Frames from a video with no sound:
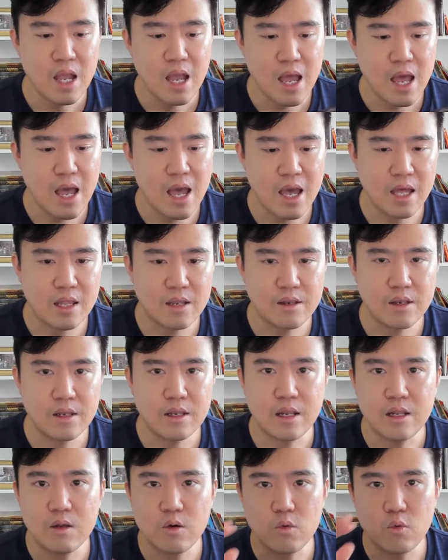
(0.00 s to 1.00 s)

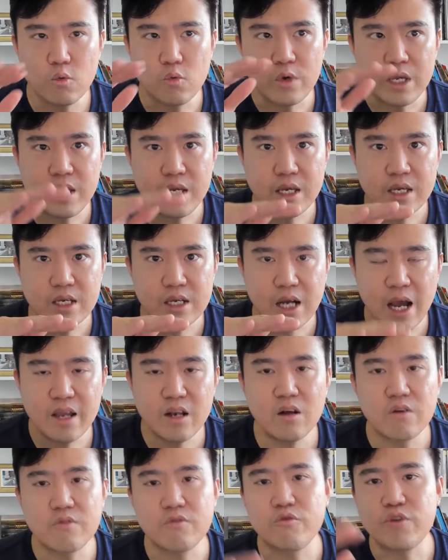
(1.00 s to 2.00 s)
and we
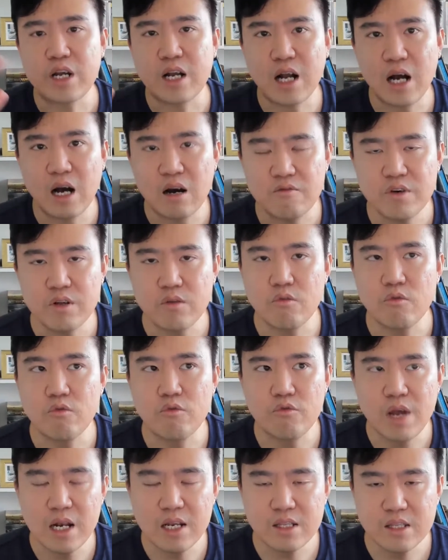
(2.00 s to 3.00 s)
kind of recovered
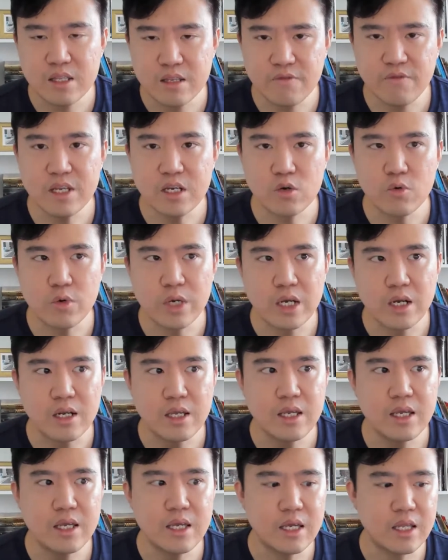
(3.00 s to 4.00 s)
relatively
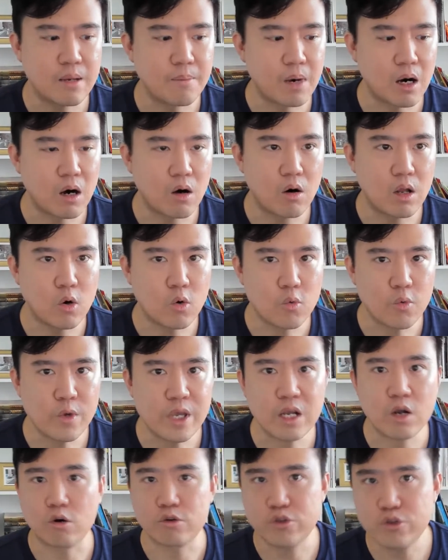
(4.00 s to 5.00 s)
quickly in about a
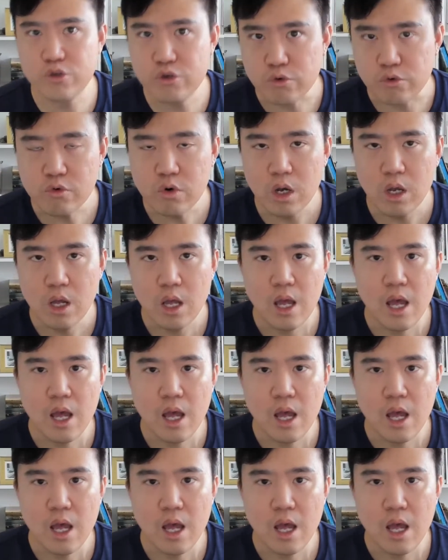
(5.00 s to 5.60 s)
week or two,